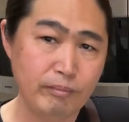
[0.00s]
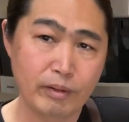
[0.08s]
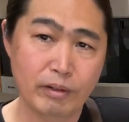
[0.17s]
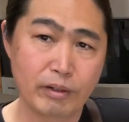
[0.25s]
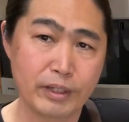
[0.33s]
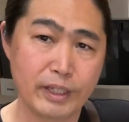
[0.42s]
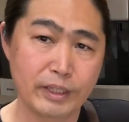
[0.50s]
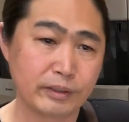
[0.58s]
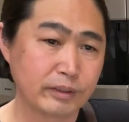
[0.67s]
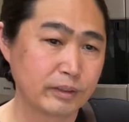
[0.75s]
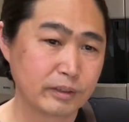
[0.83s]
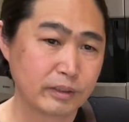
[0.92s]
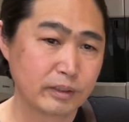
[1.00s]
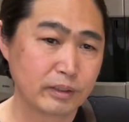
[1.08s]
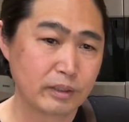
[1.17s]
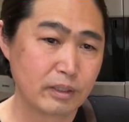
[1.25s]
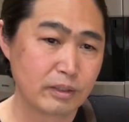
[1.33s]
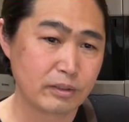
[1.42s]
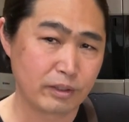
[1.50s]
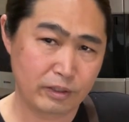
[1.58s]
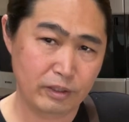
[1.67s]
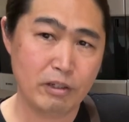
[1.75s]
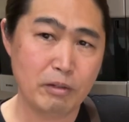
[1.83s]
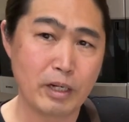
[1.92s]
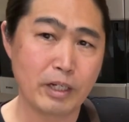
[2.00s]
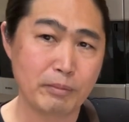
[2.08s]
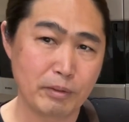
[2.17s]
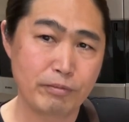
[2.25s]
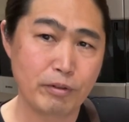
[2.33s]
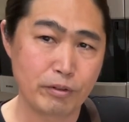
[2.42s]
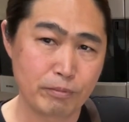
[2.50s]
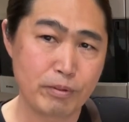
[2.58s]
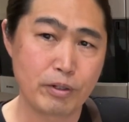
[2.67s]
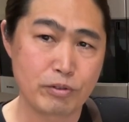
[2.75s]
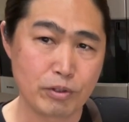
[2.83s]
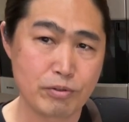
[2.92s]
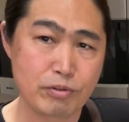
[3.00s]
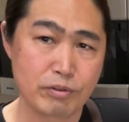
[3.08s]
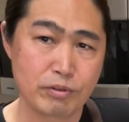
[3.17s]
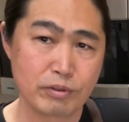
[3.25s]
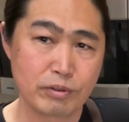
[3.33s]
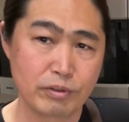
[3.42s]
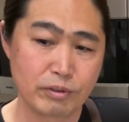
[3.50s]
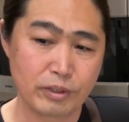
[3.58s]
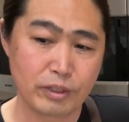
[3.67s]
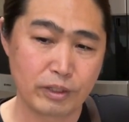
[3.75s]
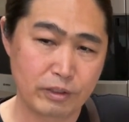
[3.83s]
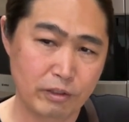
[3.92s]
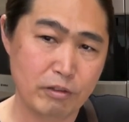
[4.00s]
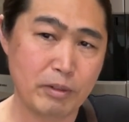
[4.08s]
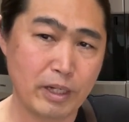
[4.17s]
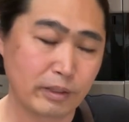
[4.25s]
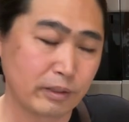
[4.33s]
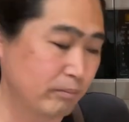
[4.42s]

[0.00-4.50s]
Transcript: again, so think about it before you purchase. Okay, think about it.